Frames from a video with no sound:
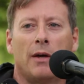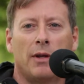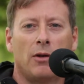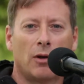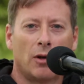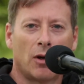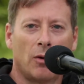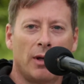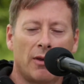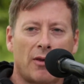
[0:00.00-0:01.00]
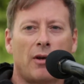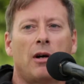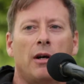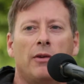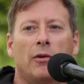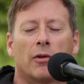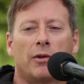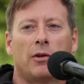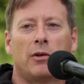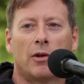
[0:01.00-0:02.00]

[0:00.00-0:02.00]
and then you can go inside the grotto,